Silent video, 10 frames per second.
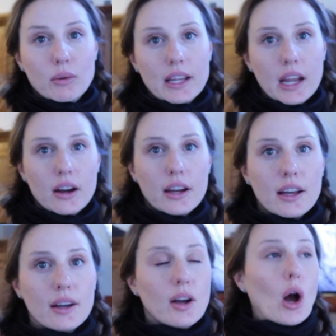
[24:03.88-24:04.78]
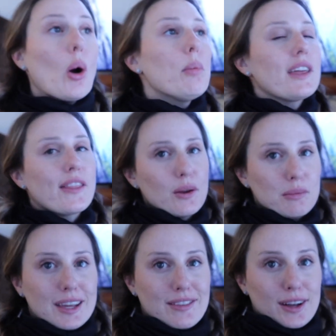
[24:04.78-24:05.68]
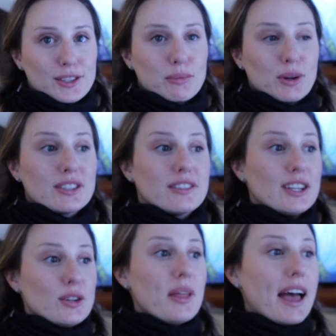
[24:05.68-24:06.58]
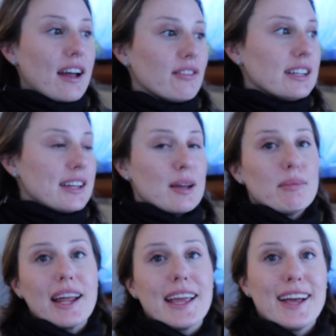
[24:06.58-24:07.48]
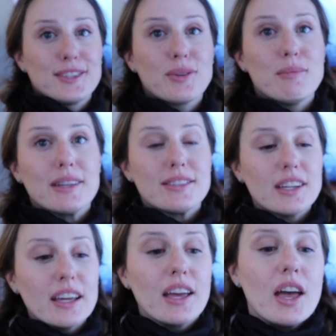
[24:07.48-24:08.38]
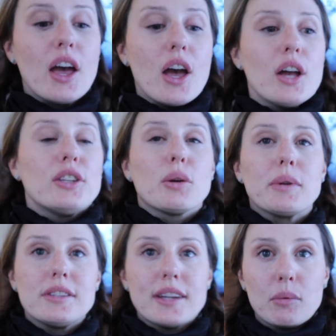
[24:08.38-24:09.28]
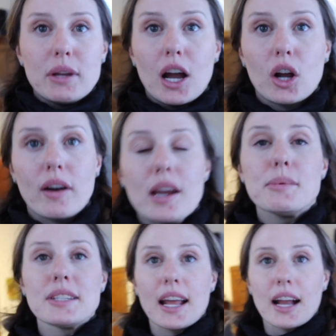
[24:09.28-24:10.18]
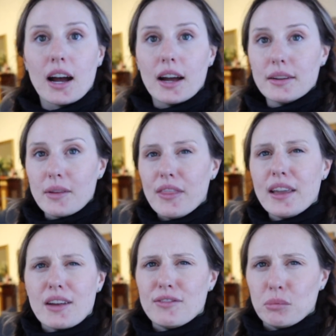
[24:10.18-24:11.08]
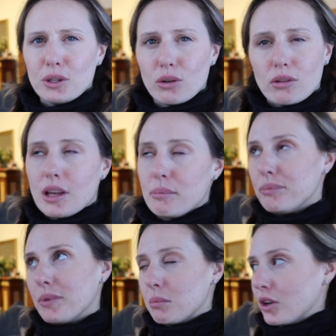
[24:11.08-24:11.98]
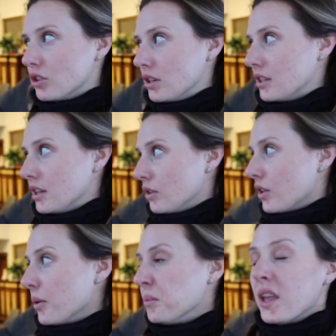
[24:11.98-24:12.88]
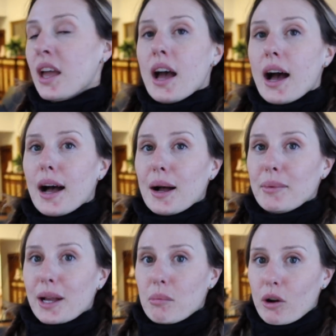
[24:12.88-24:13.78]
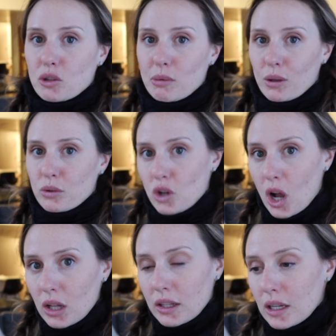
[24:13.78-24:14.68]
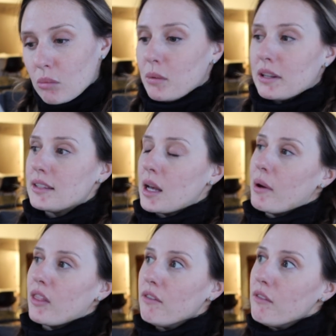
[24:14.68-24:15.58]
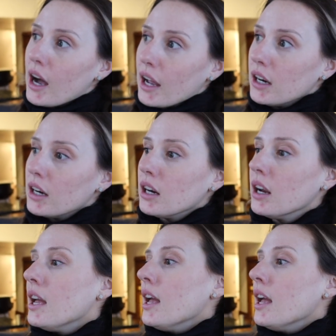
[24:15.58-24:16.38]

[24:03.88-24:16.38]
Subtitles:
rink area, hoping that they would be giving out s'mores because they do that every day, but I guess we missed it. So instead we got crepes and I think I filmed a little clip. I'm not sure it's in here though. Like a marshmallow and chocolate. We went and sat by the fire.